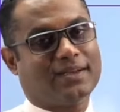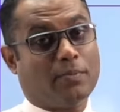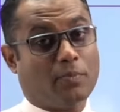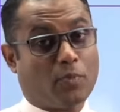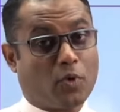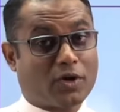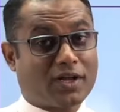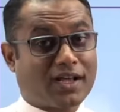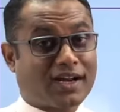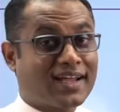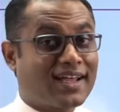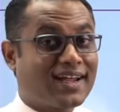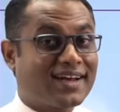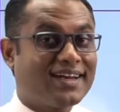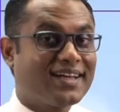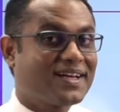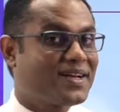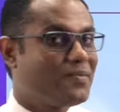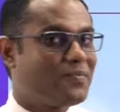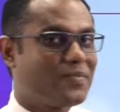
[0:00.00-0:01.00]

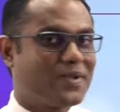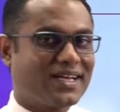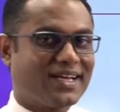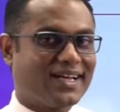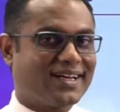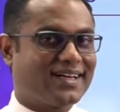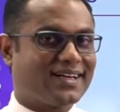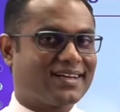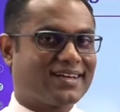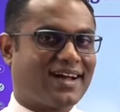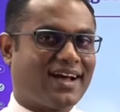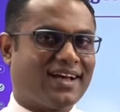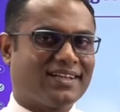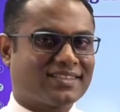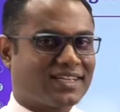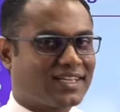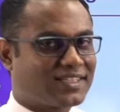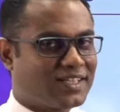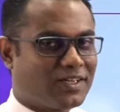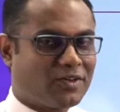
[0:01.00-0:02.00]
Moderately complicated
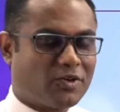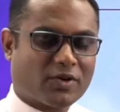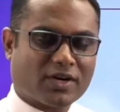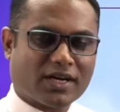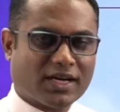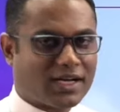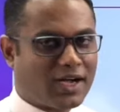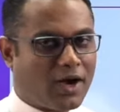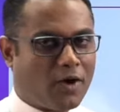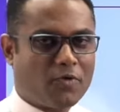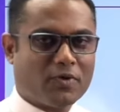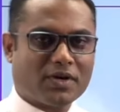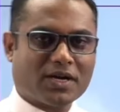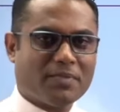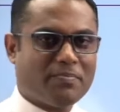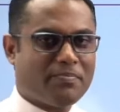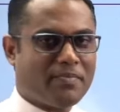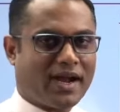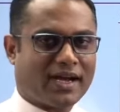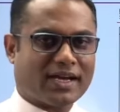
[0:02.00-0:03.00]
transaction or
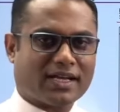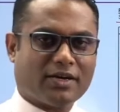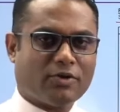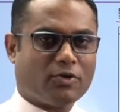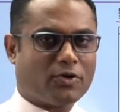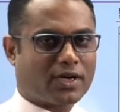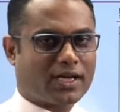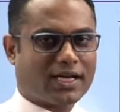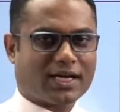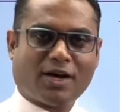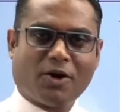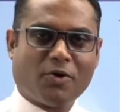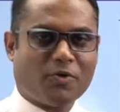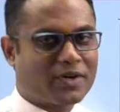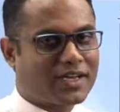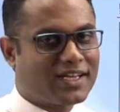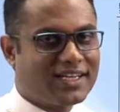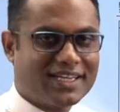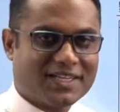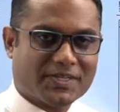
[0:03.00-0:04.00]
accounting matter or
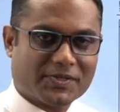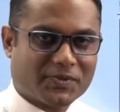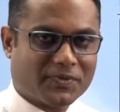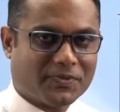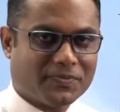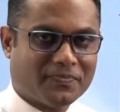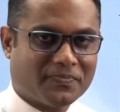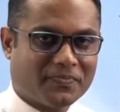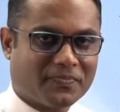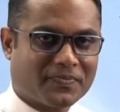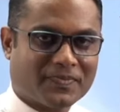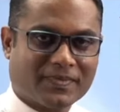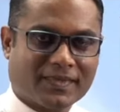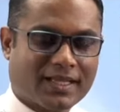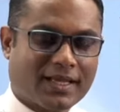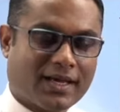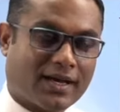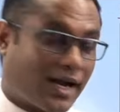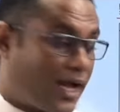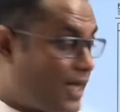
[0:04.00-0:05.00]
accounting issue,
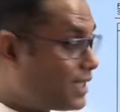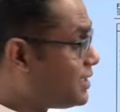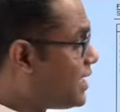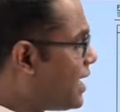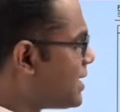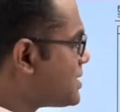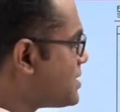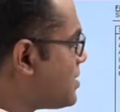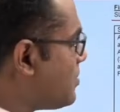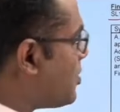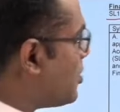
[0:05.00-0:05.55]
right? That is